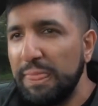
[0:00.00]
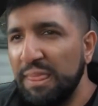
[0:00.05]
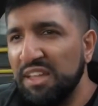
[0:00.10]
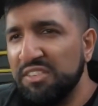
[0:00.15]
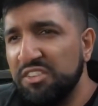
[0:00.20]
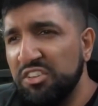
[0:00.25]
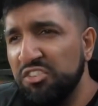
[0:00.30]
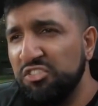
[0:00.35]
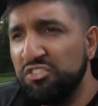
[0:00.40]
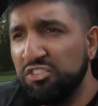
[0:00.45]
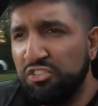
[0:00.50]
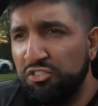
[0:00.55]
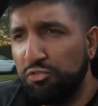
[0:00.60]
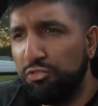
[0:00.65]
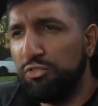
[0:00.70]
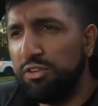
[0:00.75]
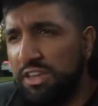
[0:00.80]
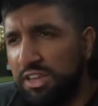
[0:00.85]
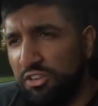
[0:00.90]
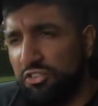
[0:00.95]
this just
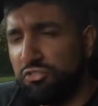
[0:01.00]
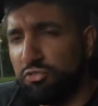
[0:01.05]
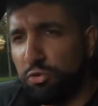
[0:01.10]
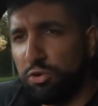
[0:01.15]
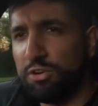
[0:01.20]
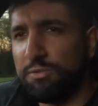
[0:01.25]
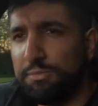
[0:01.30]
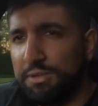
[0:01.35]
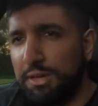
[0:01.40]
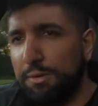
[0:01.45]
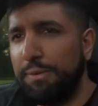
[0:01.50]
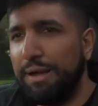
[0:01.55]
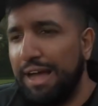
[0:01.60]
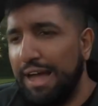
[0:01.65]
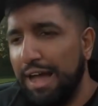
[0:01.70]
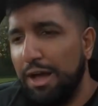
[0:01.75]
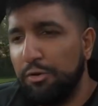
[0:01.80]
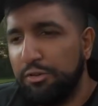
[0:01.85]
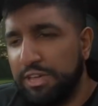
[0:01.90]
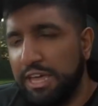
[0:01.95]
reassured me about
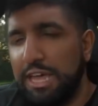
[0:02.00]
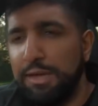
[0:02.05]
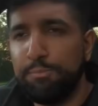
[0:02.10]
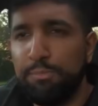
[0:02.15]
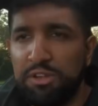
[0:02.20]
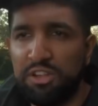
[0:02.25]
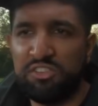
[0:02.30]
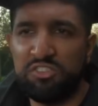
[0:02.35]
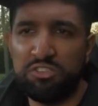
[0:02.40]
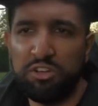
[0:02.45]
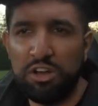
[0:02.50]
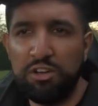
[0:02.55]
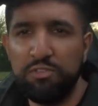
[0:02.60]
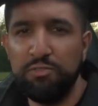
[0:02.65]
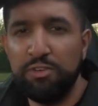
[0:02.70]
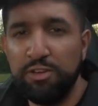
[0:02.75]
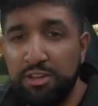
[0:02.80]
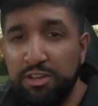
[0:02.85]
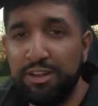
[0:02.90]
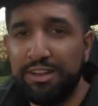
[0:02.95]
how capable a stock
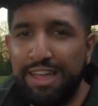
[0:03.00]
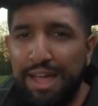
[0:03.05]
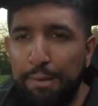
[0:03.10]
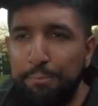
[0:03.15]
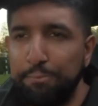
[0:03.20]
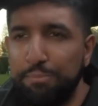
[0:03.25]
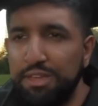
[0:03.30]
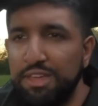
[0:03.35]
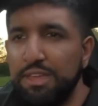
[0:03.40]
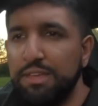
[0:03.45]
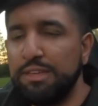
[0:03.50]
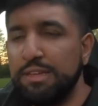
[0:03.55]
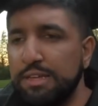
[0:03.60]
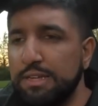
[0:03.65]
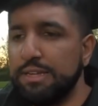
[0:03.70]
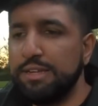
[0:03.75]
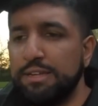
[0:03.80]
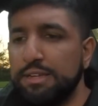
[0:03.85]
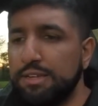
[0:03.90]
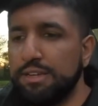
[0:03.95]
vehicle can be.
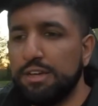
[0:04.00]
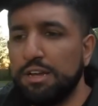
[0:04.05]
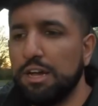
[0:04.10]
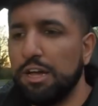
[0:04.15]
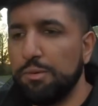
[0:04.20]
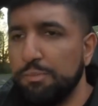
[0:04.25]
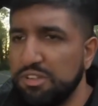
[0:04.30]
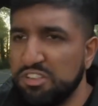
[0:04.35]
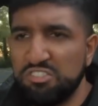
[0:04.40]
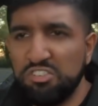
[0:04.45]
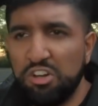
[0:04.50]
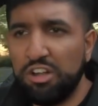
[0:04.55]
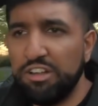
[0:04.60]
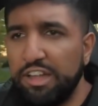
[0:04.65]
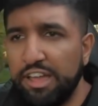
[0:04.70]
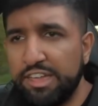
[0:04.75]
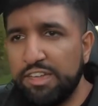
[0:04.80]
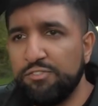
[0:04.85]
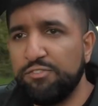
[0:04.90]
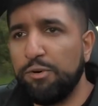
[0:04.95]
It's not
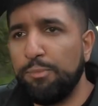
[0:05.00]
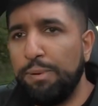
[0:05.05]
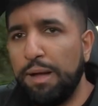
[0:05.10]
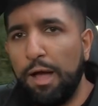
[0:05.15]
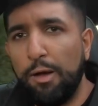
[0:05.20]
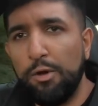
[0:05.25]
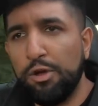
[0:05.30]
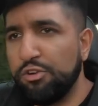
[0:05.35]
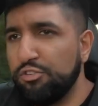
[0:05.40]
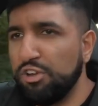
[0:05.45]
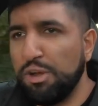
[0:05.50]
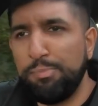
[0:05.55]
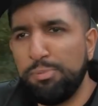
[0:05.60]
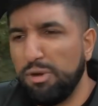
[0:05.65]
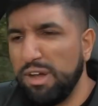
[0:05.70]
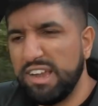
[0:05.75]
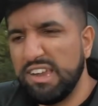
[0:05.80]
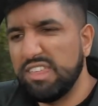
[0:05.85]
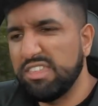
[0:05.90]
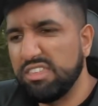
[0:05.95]
lacking for power, grip
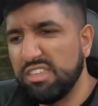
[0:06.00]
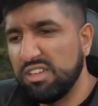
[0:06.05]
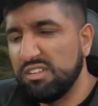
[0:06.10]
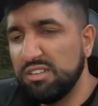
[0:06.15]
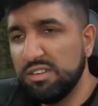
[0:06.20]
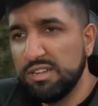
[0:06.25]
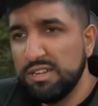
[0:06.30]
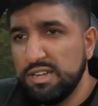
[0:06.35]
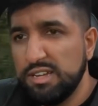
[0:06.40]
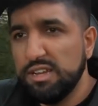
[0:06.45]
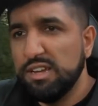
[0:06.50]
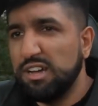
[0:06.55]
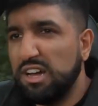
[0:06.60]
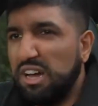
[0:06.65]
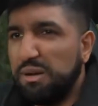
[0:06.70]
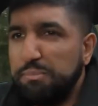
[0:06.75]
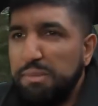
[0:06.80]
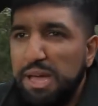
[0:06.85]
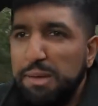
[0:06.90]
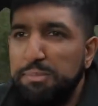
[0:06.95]
or anything.
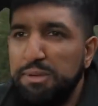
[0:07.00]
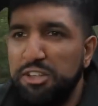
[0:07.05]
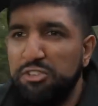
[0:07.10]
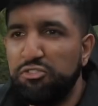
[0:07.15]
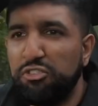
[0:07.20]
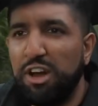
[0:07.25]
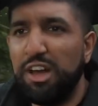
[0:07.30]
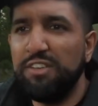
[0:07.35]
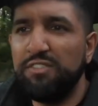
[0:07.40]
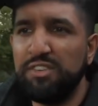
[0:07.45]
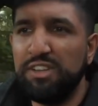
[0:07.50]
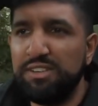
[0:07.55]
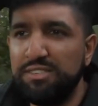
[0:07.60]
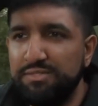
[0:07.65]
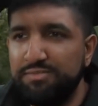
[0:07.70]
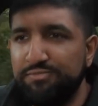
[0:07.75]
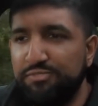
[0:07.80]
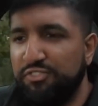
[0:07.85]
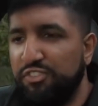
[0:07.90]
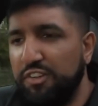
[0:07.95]
Maybe
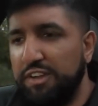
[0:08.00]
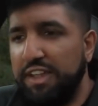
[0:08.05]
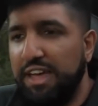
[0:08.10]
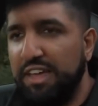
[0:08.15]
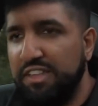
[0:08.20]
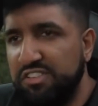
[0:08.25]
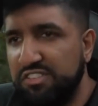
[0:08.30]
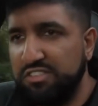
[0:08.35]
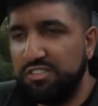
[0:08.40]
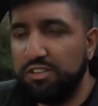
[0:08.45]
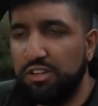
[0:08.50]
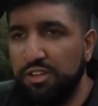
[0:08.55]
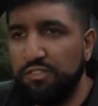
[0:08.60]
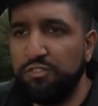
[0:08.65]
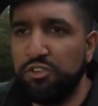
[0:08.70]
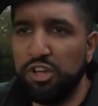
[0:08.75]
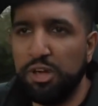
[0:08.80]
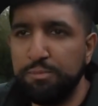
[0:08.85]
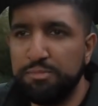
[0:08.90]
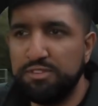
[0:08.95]
driving finesse
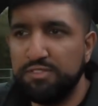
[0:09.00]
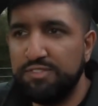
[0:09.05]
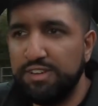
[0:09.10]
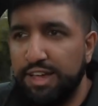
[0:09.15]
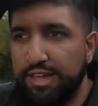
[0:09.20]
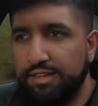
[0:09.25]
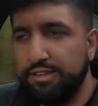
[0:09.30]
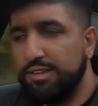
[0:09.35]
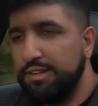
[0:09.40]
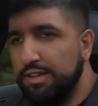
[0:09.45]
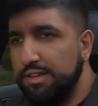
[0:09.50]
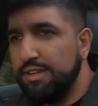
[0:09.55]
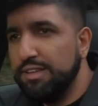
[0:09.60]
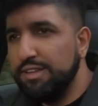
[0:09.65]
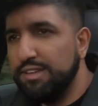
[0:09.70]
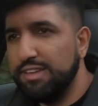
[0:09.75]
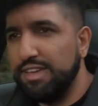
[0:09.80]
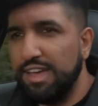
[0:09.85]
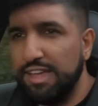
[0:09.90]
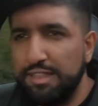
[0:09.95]
in terms of like
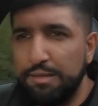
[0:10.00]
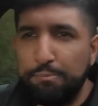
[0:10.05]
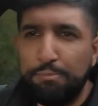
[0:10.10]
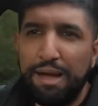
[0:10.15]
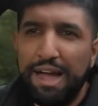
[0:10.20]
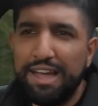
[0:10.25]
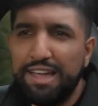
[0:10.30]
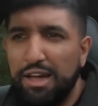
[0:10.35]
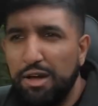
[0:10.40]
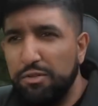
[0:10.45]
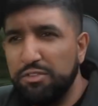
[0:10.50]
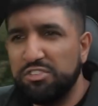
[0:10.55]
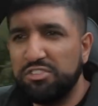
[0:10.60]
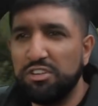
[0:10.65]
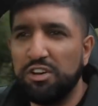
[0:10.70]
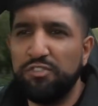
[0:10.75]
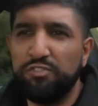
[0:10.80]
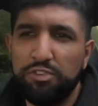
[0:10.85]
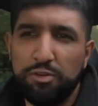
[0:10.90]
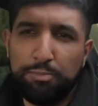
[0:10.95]
getting the back out and
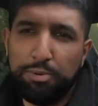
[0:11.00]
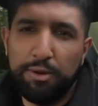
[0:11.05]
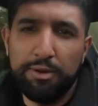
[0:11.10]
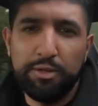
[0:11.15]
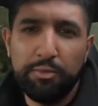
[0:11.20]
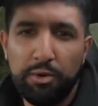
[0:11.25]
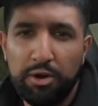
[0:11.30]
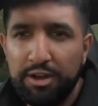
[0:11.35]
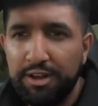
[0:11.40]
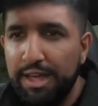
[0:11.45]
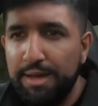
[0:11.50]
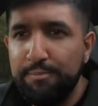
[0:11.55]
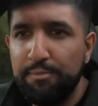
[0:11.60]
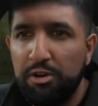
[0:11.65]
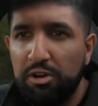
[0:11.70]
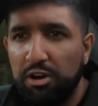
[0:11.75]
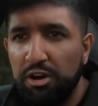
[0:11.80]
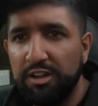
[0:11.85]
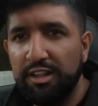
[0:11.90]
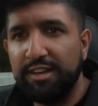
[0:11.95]
stuff, you probably want an M
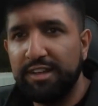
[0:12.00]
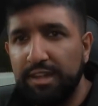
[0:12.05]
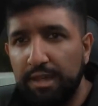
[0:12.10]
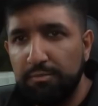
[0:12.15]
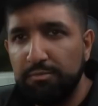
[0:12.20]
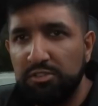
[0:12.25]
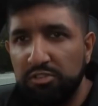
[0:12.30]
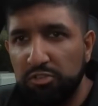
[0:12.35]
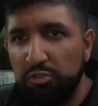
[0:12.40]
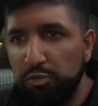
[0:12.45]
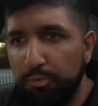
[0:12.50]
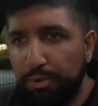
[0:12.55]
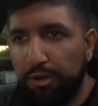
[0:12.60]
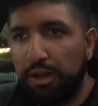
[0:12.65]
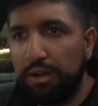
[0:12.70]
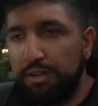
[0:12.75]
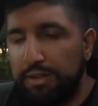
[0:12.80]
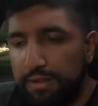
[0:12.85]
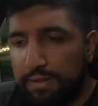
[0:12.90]
car like an M2, but